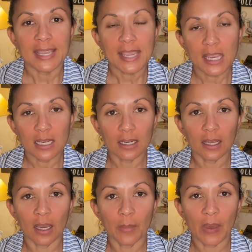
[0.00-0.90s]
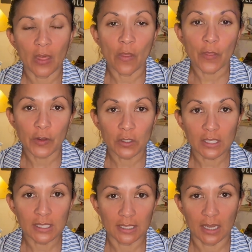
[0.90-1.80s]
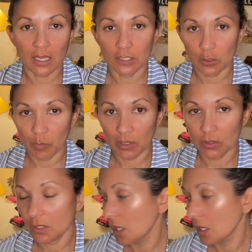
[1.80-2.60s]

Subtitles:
heat it up in 30-second spurts.